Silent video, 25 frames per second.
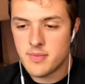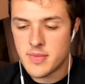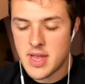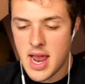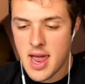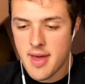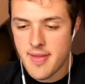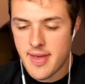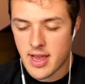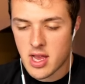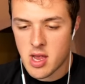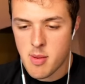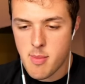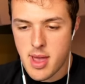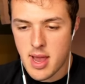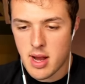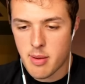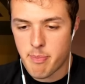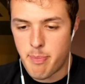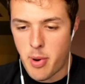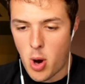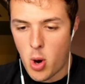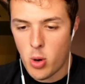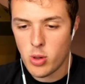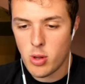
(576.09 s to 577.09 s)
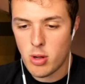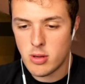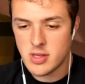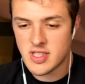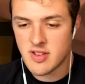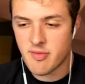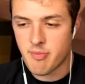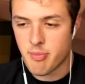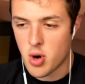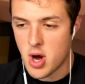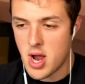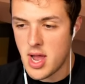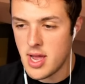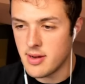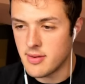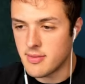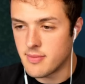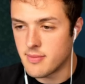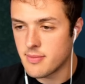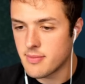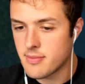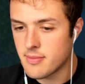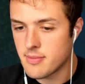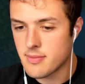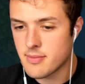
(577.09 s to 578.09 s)
Yeah, they can make boatloads of bread.
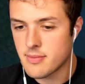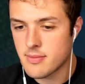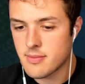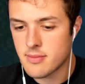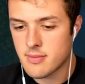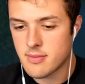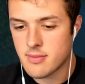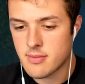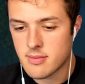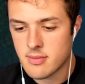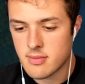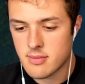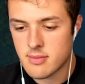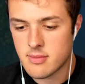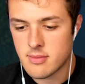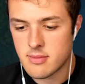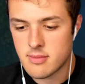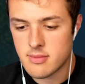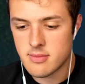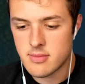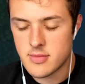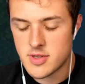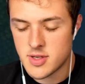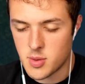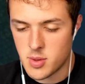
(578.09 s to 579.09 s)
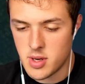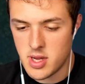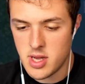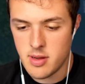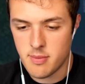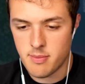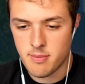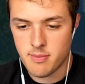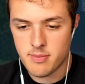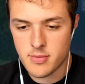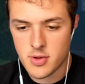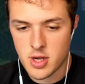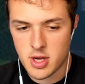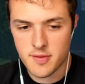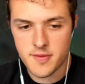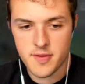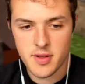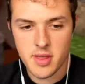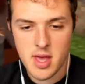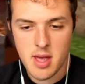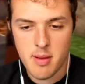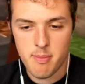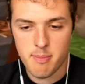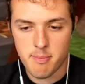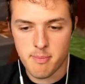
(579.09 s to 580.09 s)
Sweet, good for
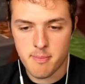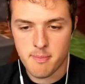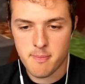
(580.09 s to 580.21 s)
them.